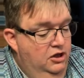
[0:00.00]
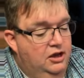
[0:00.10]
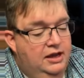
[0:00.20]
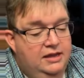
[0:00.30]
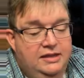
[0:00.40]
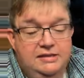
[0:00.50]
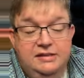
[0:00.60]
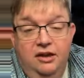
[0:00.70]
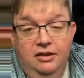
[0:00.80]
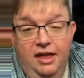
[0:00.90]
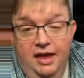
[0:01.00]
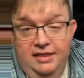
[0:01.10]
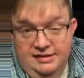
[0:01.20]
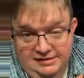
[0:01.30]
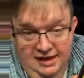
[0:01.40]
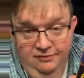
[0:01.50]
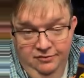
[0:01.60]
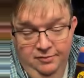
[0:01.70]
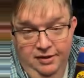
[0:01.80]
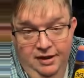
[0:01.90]
you can get this online. This
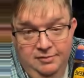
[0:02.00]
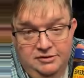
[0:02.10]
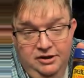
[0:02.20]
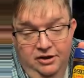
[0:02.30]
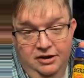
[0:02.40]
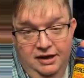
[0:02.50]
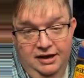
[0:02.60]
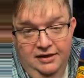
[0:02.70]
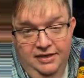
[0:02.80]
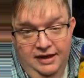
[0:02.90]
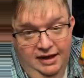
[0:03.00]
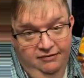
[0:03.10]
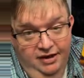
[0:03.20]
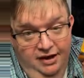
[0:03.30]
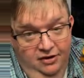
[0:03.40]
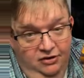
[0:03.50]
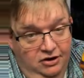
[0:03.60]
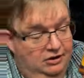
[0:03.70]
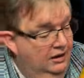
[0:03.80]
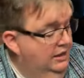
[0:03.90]
came from Amazon, and I think I've got it on
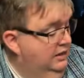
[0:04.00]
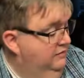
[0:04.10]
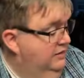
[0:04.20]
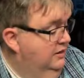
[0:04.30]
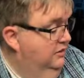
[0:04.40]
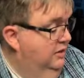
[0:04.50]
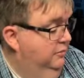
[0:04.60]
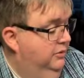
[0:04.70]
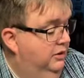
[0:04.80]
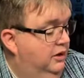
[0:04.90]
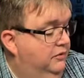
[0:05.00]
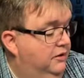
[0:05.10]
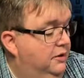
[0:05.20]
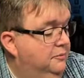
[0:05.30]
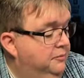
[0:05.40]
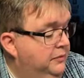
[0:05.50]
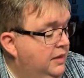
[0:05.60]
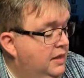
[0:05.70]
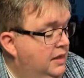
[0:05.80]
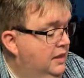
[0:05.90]
our link. If I don't, I'll put it on there.
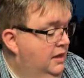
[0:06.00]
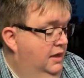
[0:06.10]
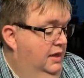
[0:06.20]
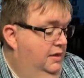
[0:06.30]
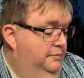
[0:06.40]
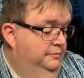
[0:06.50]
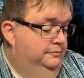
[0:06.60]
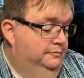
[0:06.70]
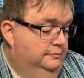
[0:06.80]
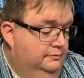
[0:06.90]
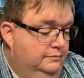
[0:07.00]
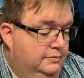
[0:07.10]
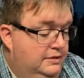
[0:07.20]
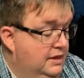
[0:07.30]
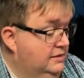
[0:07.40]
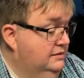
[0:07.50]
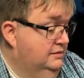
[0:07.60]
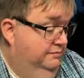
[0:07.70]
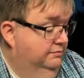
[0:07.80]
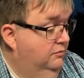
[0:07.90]
Um, but
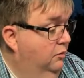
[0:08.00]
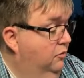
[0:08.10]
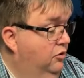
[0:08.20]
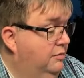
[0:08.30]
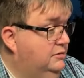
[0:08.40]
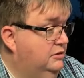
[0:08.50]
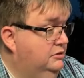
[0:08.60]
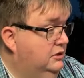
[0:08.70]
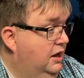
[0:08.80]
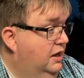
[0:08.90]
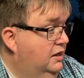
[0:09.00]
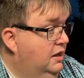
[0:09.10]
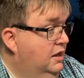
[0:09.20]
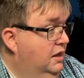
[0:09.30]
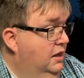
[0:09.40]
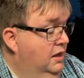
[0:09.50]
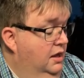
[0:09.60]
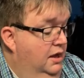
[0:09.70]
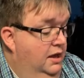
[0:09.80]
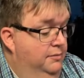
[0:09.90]
that's what we're up to tonight.
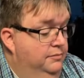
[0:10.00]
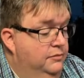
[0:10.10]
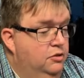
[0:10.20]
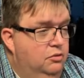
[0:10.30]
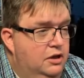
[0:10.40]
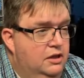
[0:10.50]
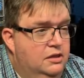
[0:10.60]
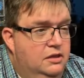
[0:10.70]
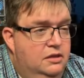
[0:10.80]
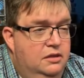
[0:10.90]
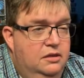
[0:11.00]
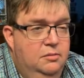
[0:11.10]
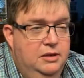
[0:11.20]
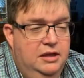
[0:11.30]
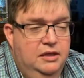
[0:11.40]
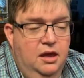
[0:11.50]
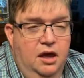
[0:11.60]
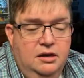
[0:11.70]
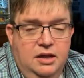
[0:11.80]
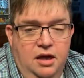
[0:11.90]
Um, you want to get you want to get the
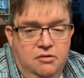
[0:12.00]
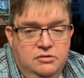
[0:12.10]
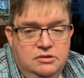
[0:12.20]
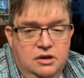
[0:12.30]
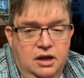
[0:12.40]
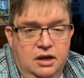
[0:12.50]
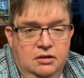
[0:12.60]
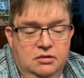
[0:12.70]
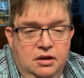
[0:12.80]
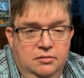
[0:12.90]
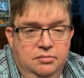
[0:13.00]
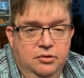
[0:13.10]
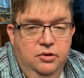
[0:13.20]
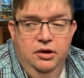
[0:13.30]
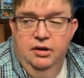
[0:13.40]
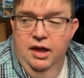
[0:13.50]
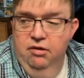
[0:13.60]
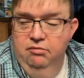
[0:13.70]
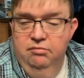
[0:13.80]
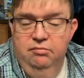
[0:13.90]
hot dogs and the grill
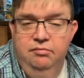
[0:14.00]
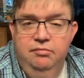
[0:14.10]
out,